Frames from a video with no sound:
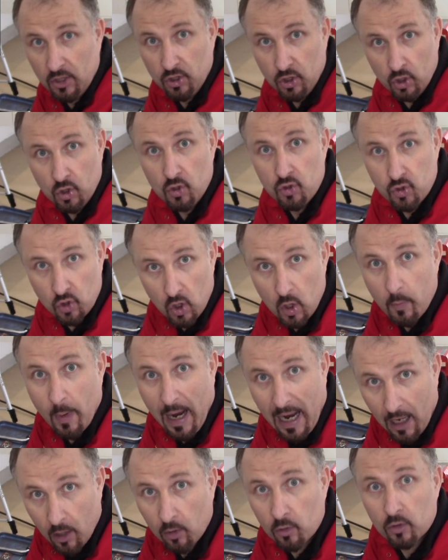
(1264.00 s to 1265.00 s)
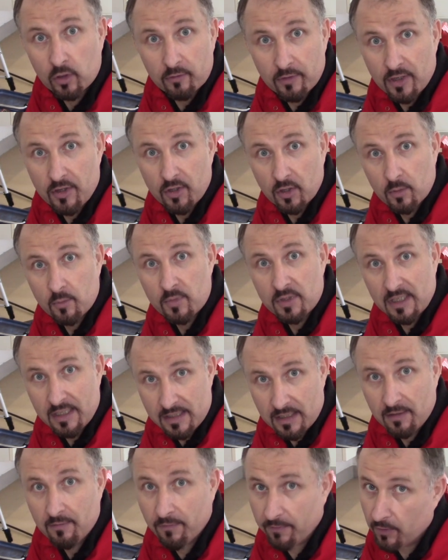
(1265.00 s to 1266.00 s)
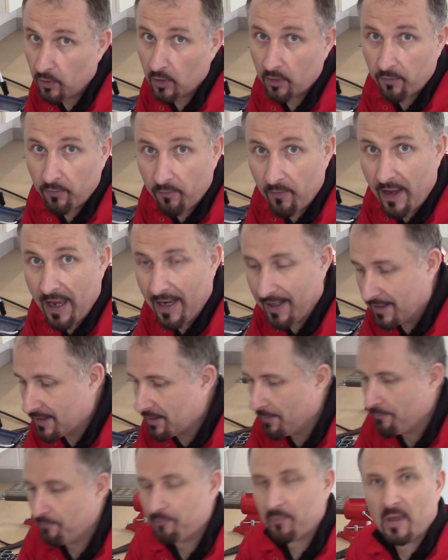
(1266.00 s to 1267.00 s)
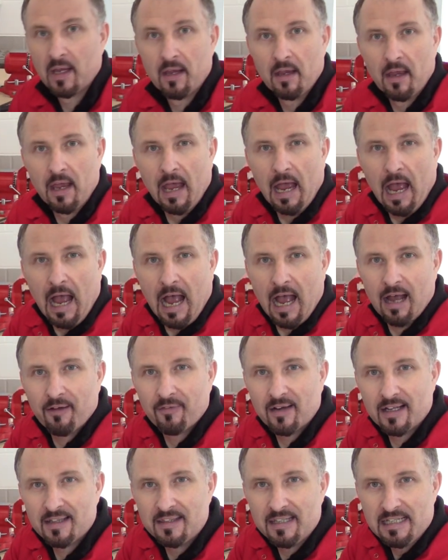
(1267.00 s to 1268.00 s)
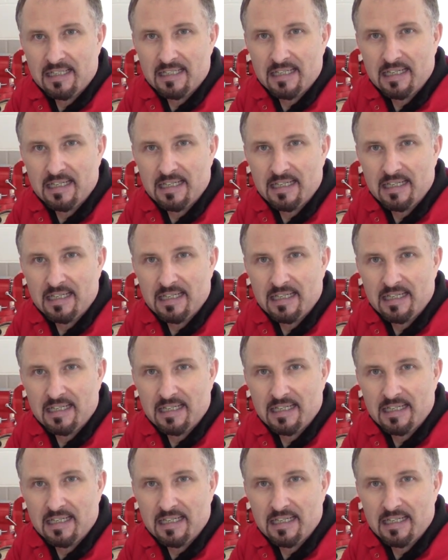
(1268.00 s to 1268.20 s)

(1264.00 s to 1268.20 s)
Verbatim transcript: YouTube Algorithms is in full effect. I've had these